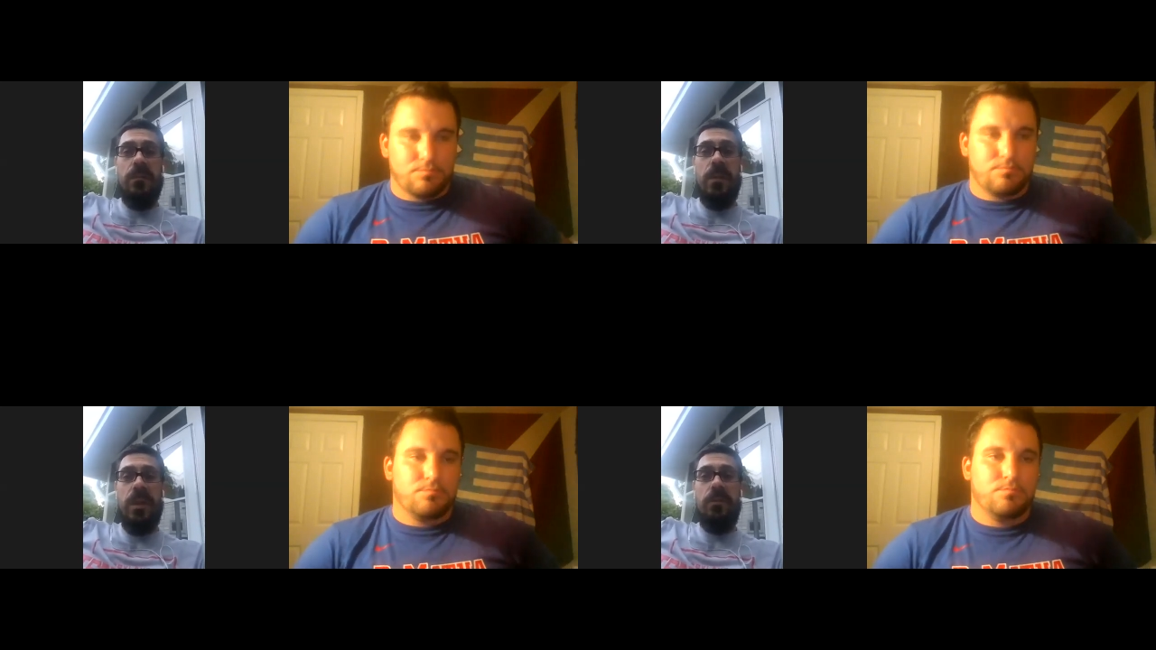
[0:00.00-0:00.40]

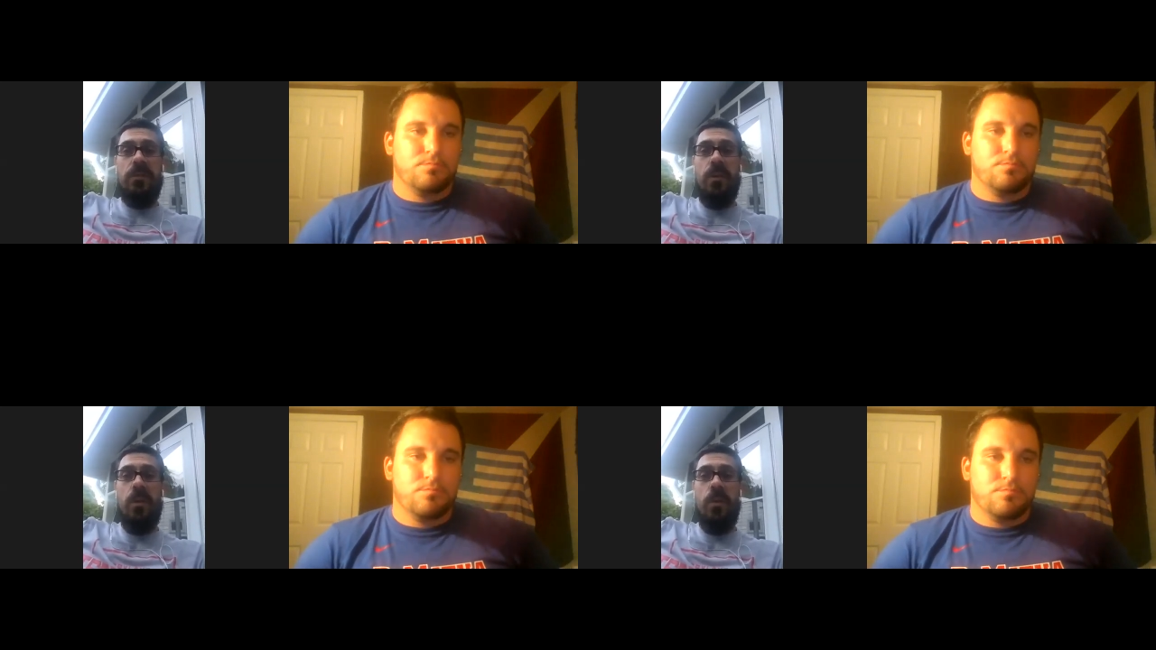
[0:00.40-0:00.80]
Speaker 1: and
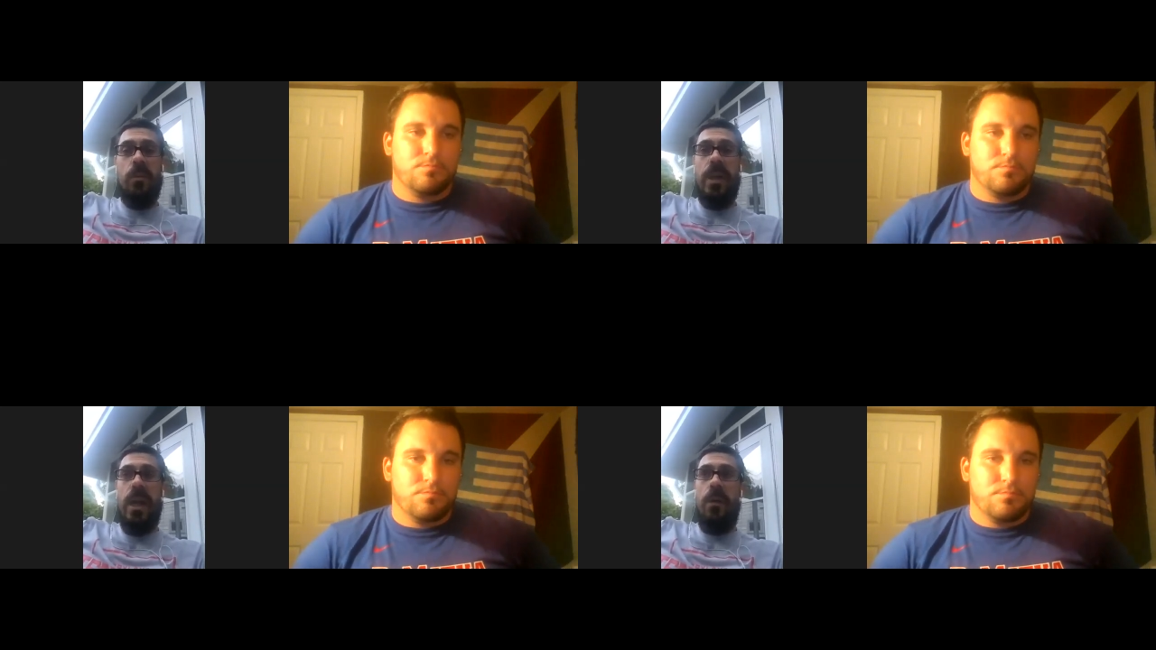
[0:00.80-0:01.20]
so we
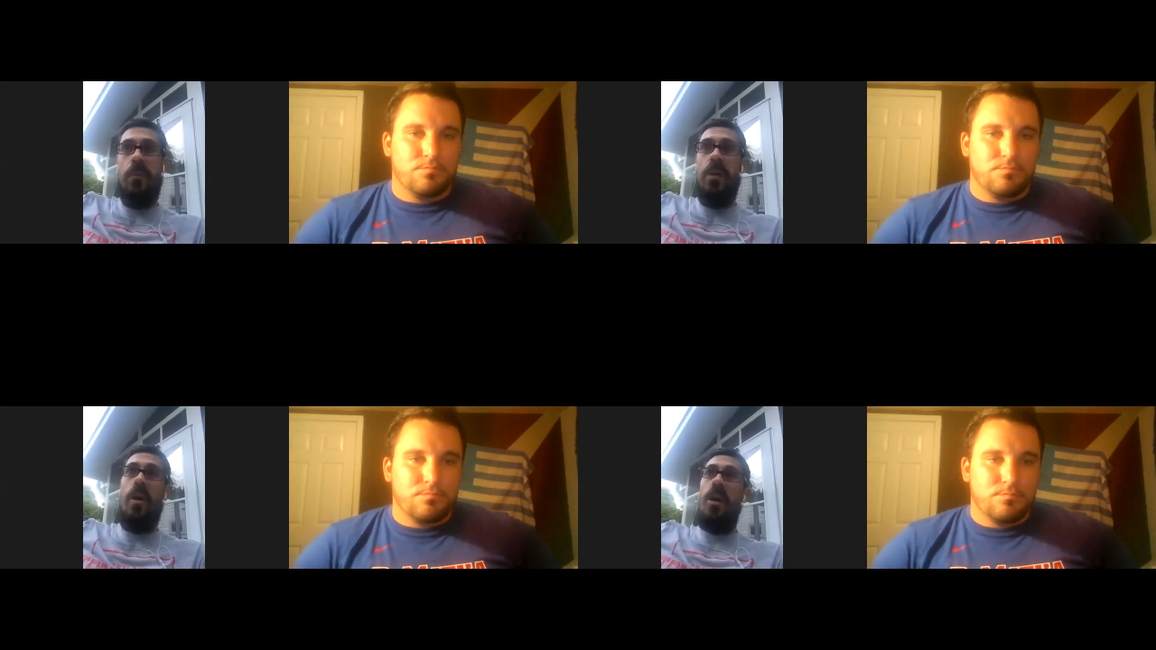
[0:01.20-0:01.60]
had one of
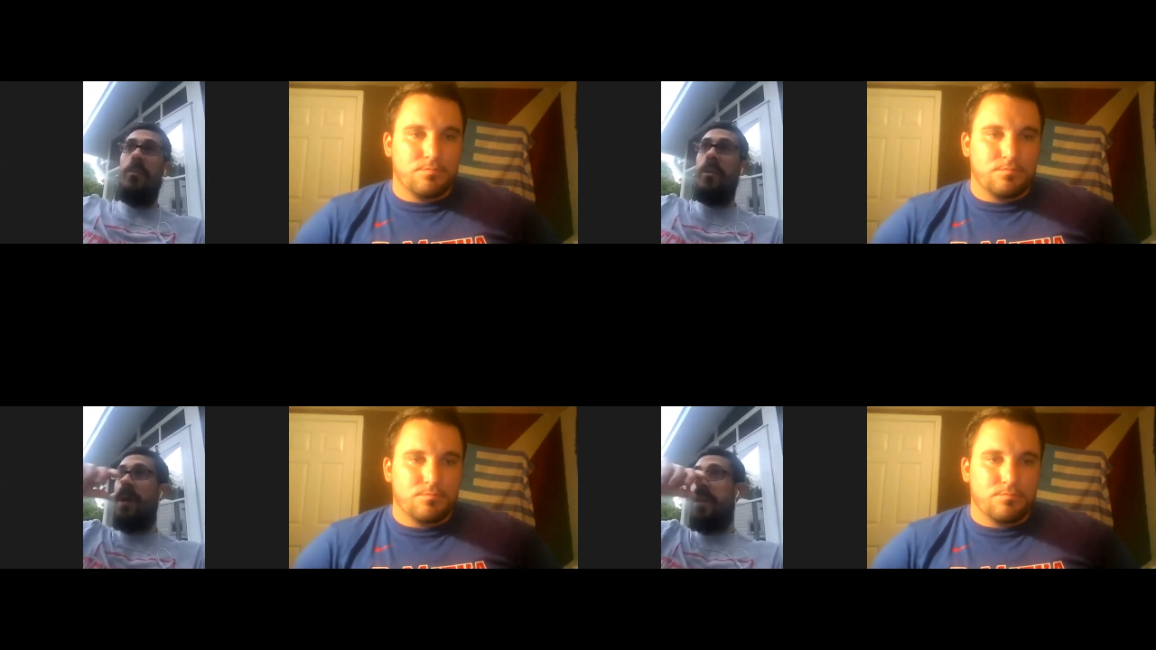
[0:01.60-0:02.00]
the Army
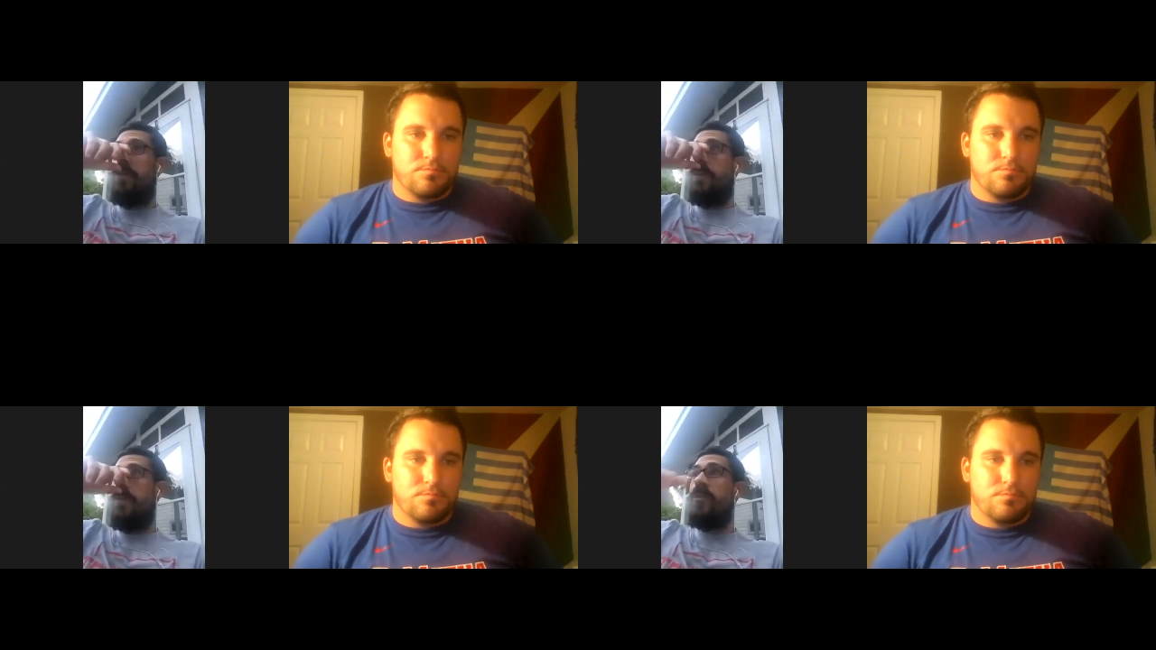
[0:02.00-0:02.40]

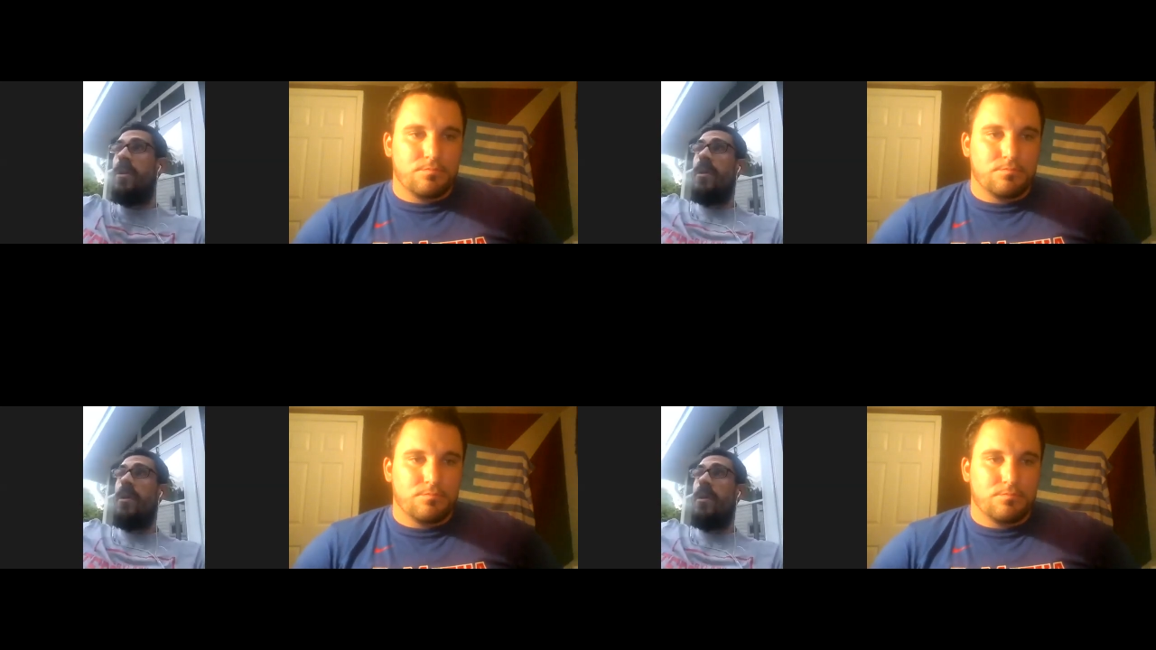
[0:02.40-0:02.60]
Rangers